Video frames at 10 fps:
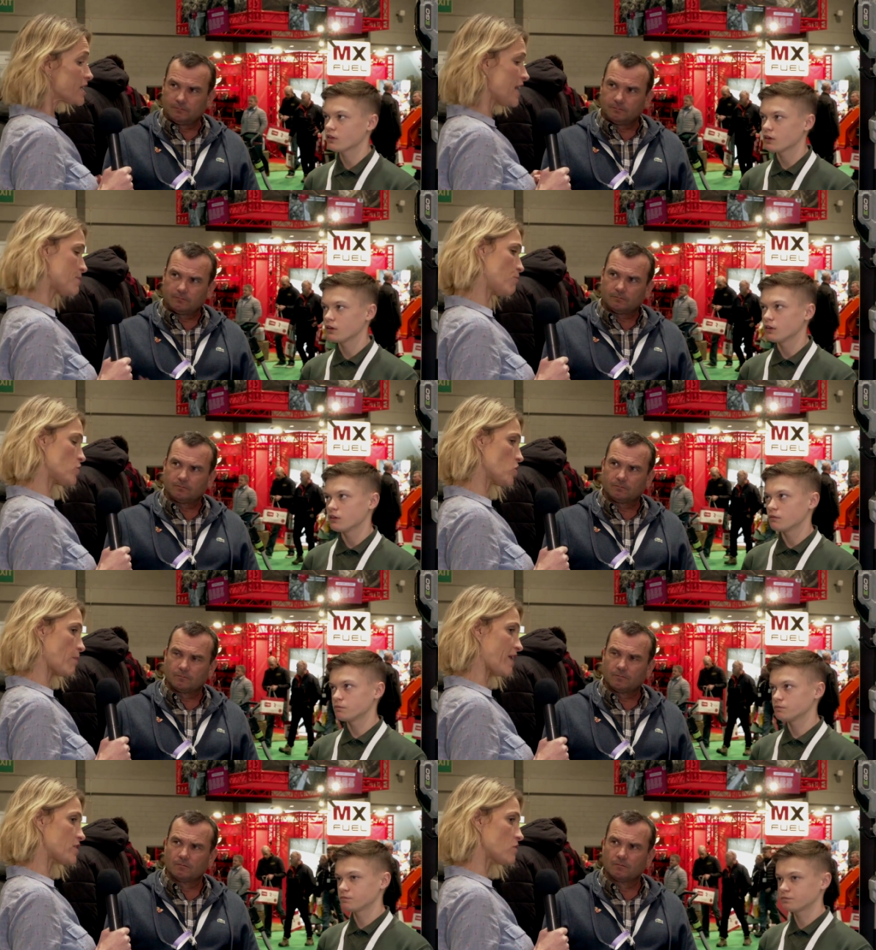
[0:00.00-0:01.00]
Speaker 1: let's talk
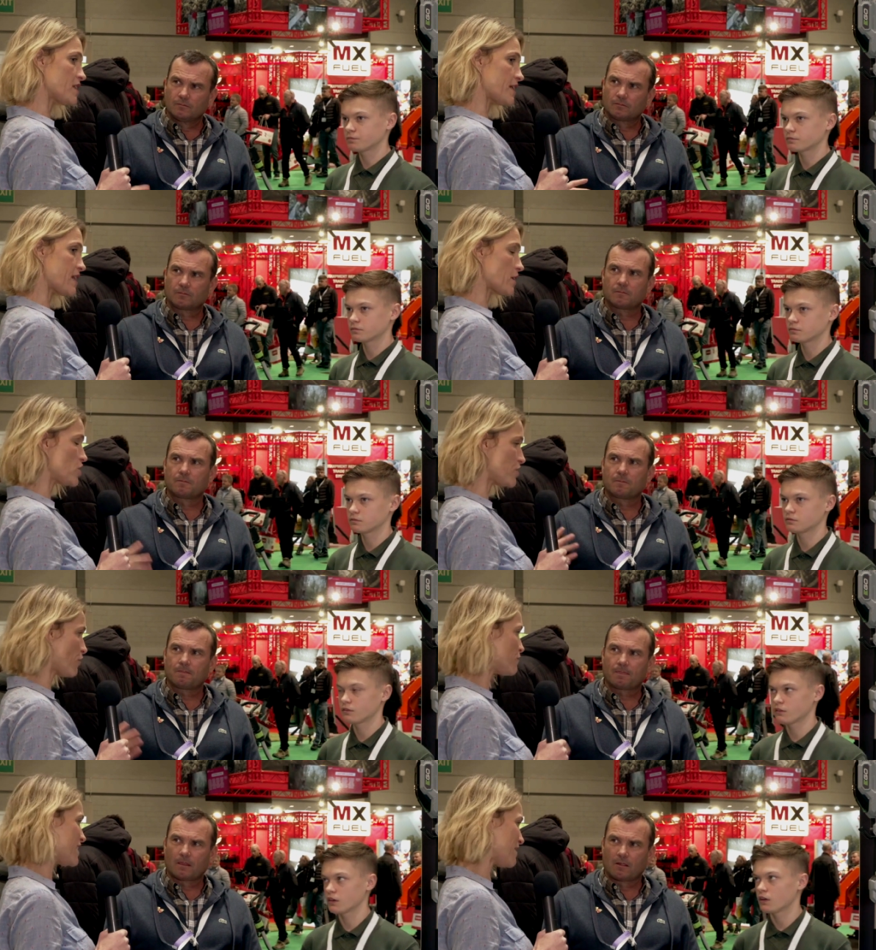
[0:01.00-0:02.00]
about SALTEX then, because you've
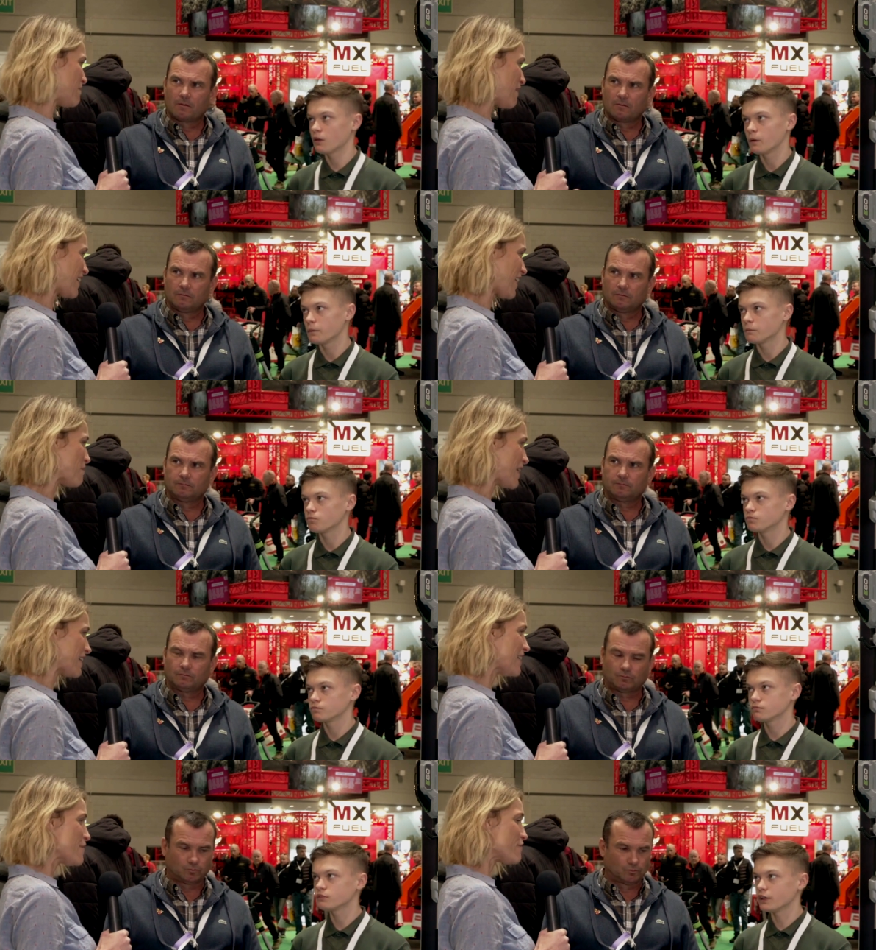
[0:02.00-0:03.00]
obviously been coming
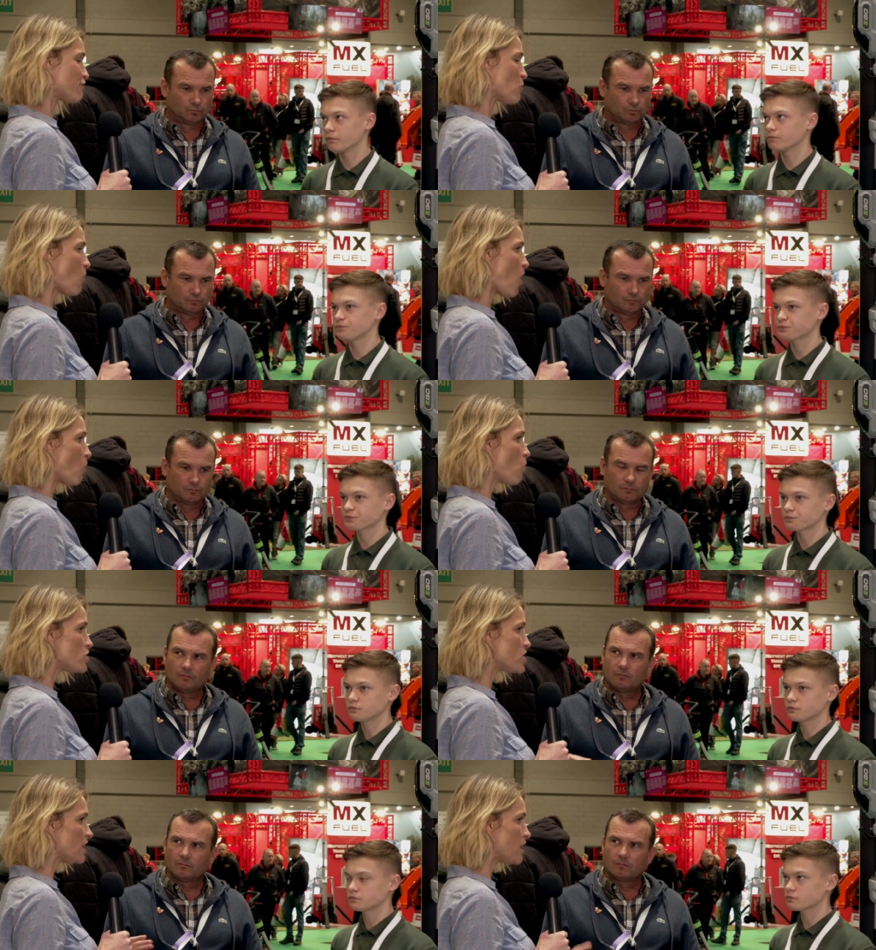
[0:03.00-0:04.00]
for a while. What
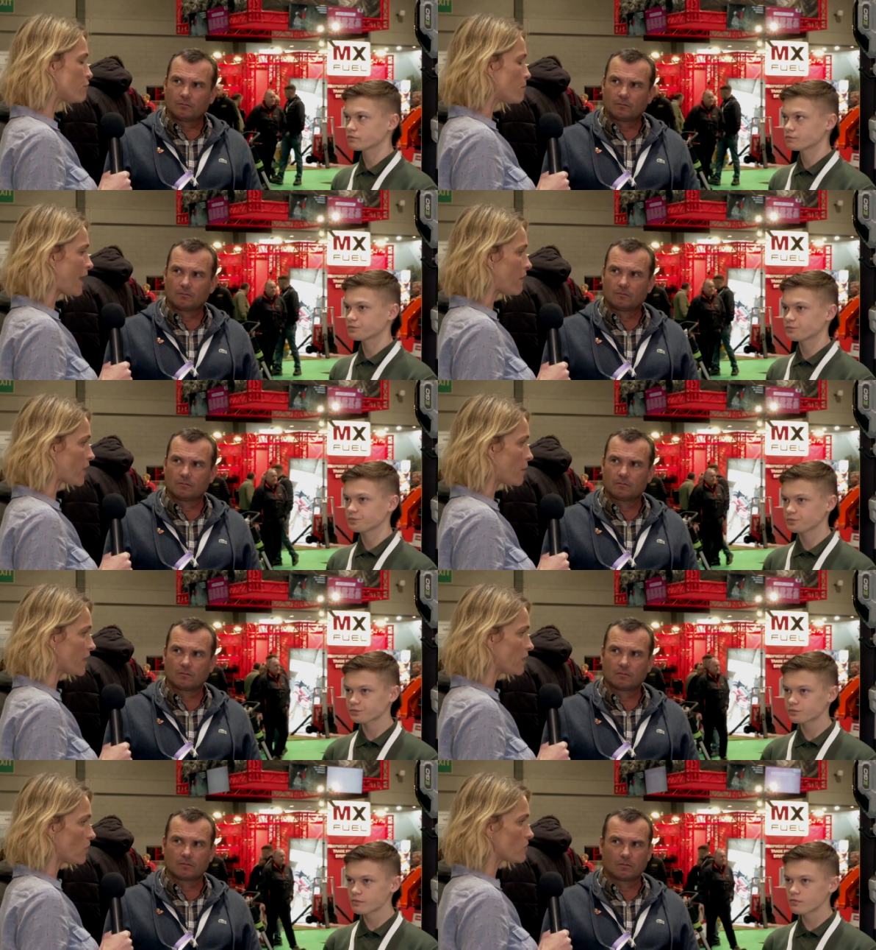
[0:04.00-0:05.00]
do you love about coming
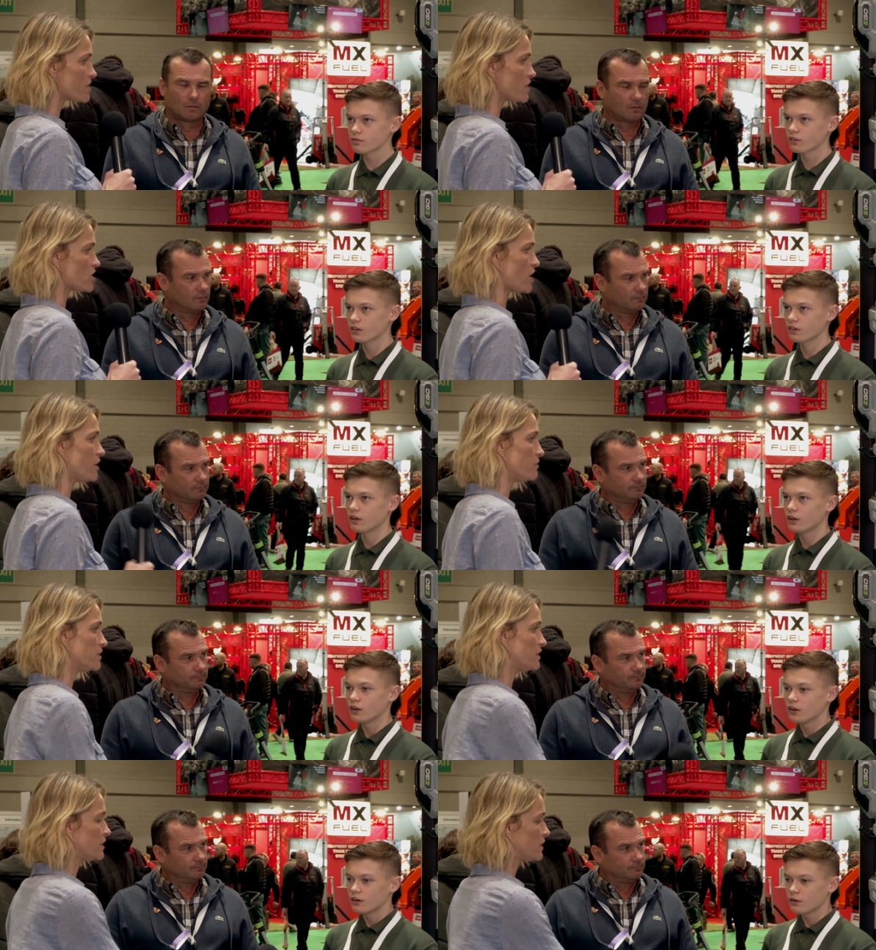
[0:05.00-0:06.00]
along to the show?
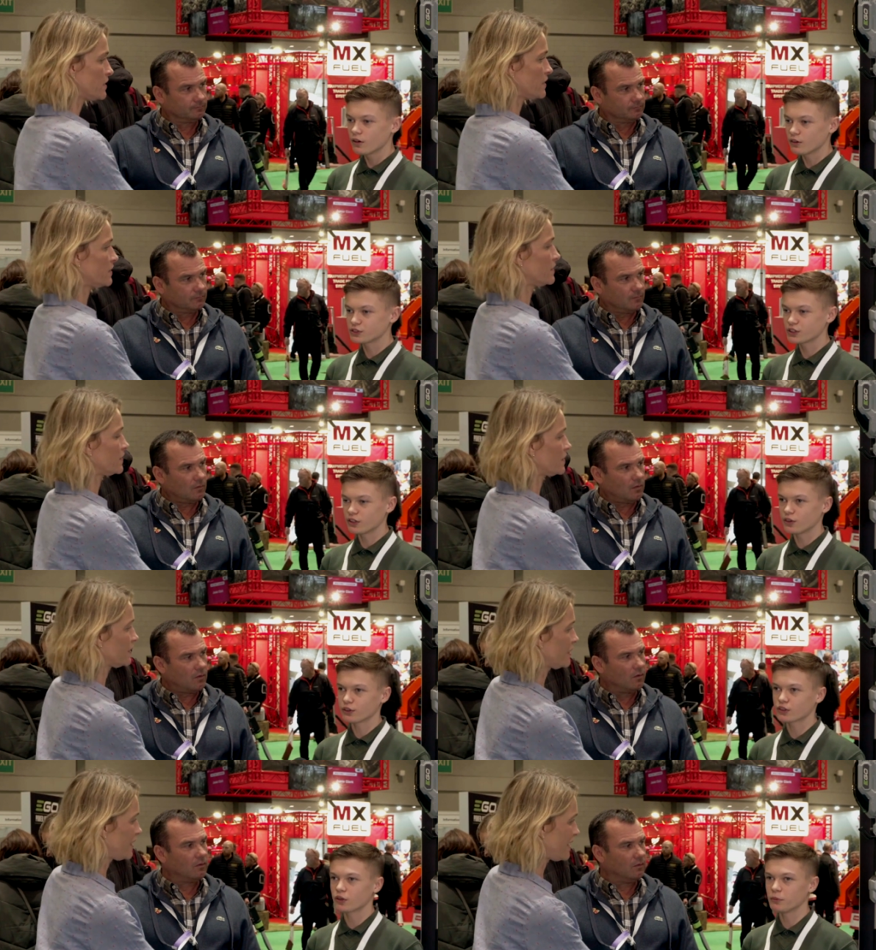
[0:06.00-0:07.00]
Speaker 2: Well, obviously, I
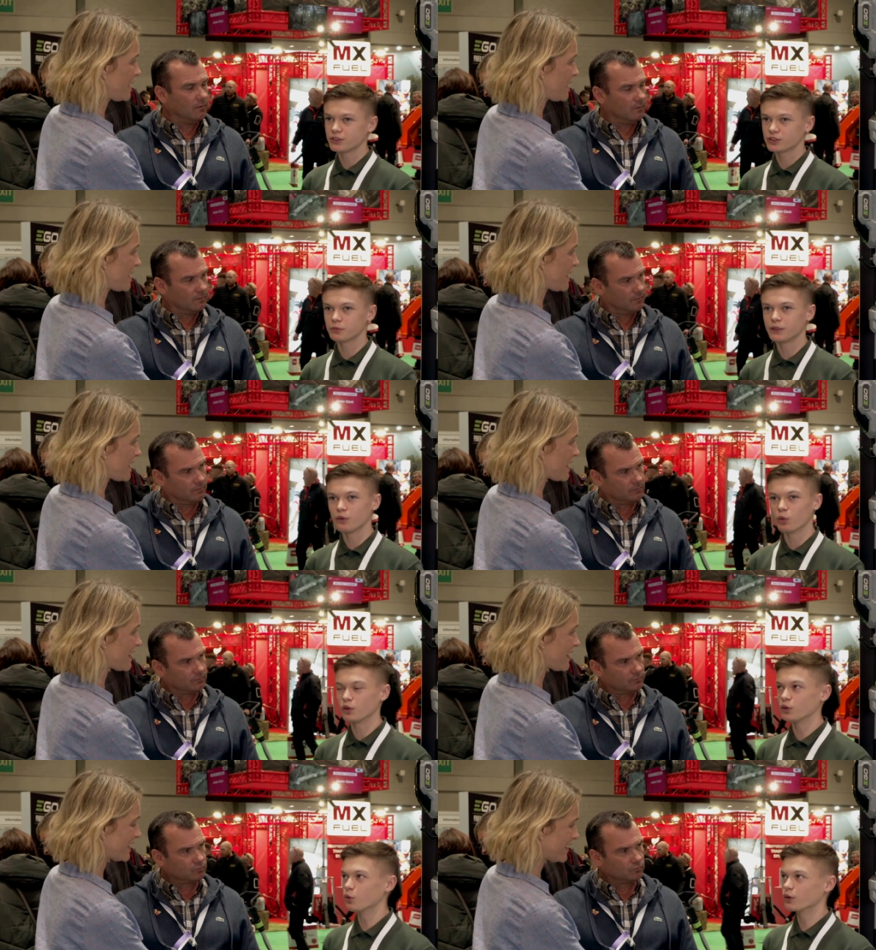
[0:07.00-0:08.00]
like coming to meet all the
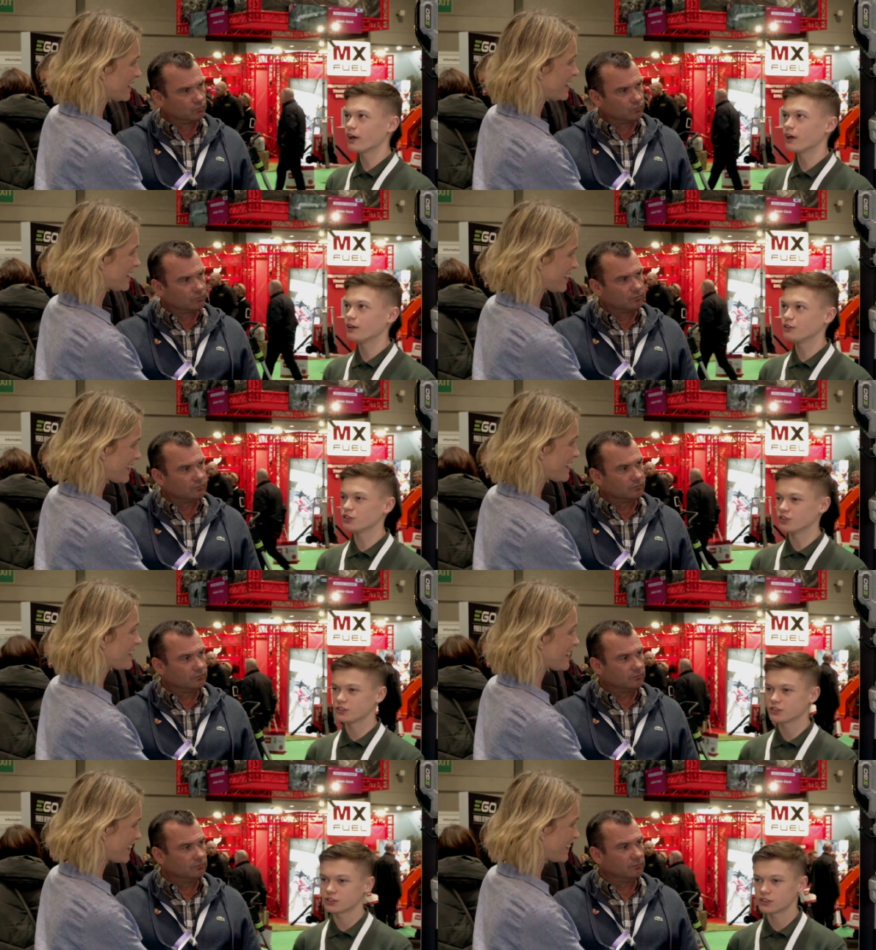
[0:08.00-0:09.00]
lawn care
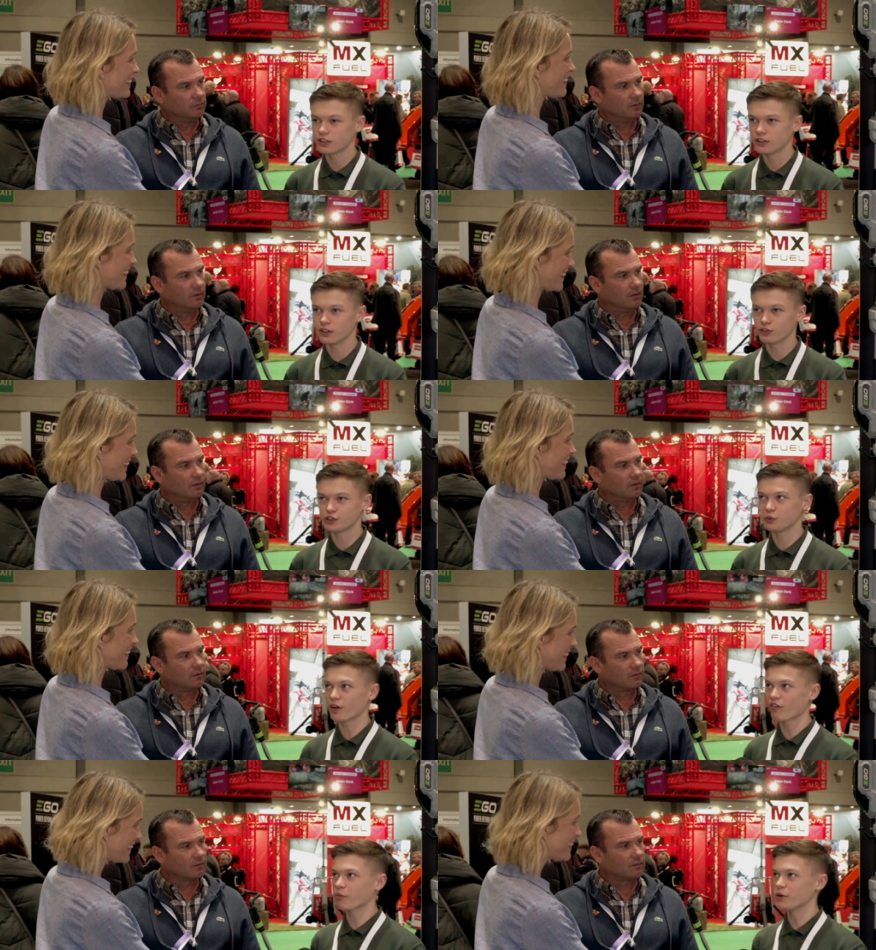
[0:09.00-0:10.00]
legends. Uh, obviously, we
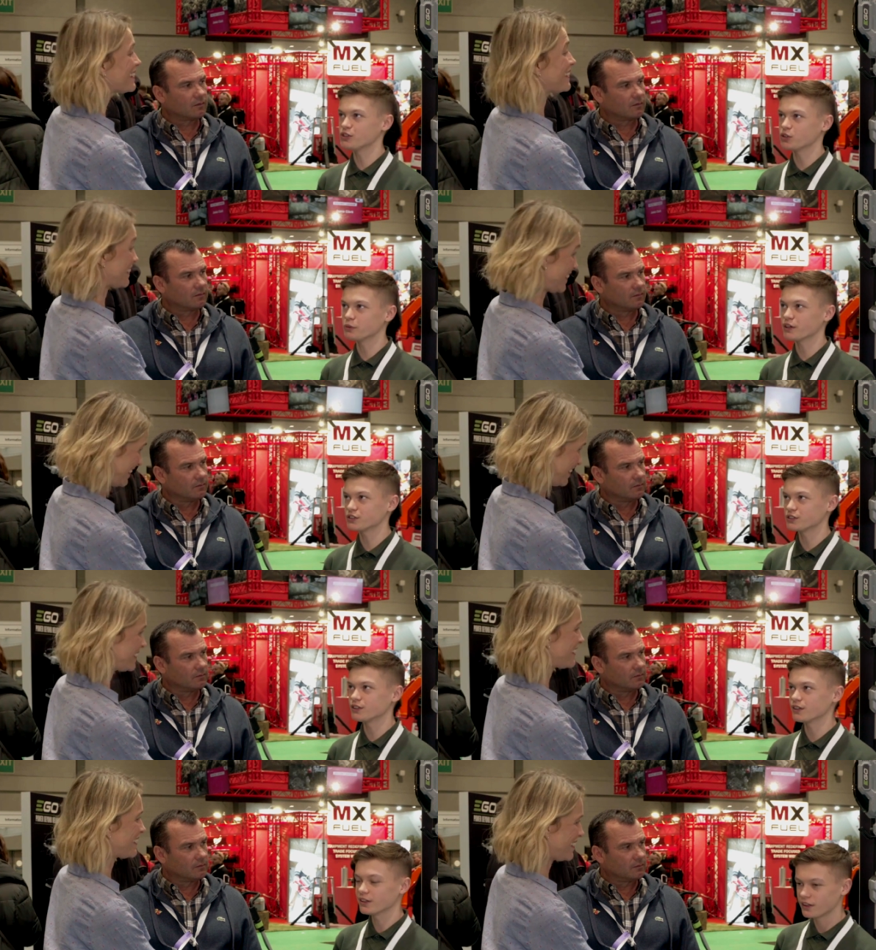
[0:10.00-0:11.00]
have a meet up
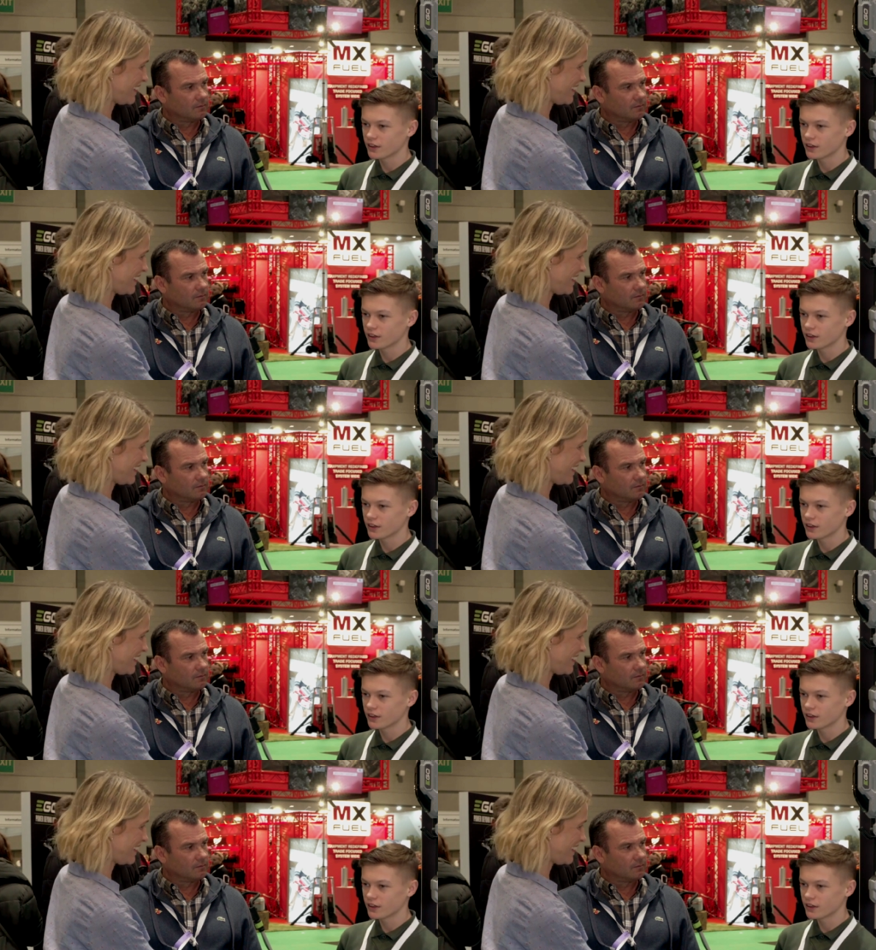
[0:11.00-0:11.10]
yesterday,